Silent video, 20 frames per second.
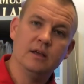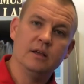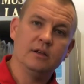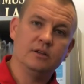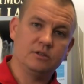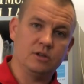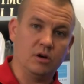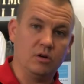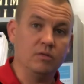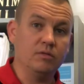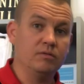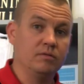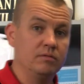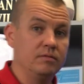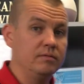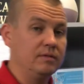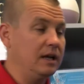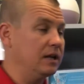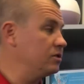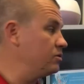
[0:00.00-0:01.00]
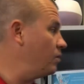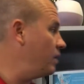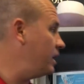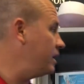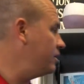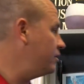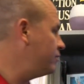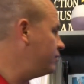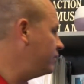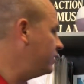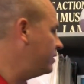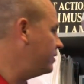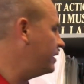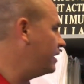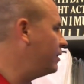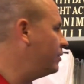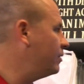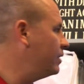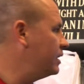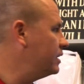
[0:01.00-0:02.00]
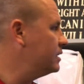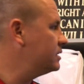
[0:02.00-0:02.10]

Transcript: So that's why you're feeling that way.